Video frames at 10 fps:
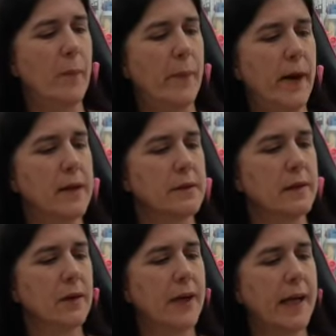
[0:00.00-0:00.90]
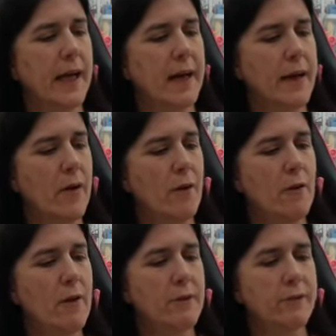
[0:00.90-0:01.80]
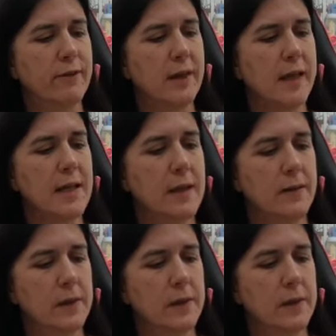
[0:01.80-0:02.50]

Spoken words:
but looking at it roughly,